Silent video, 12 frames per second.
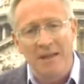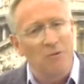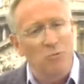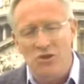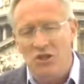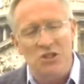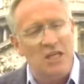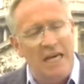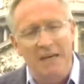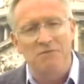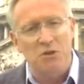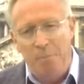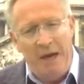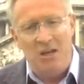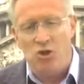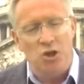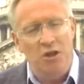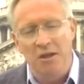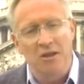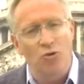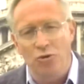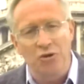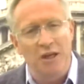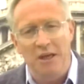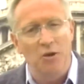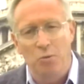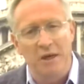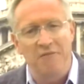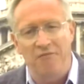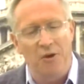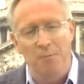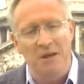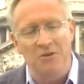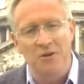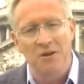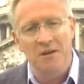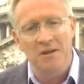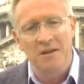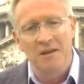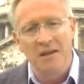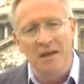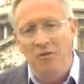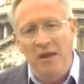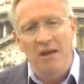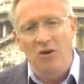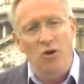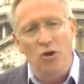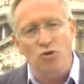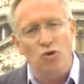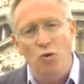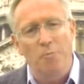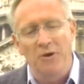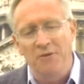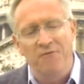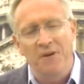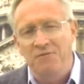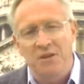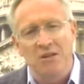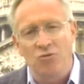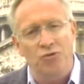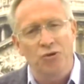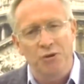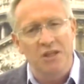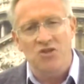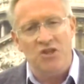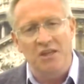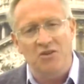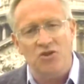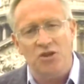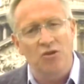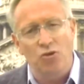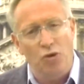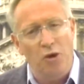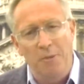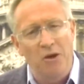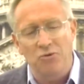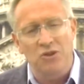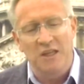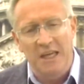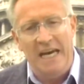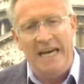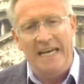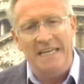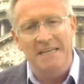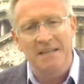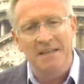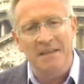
That was his life's passion, and he couldn't get away from it. And then in October of 1536, they took him out to die.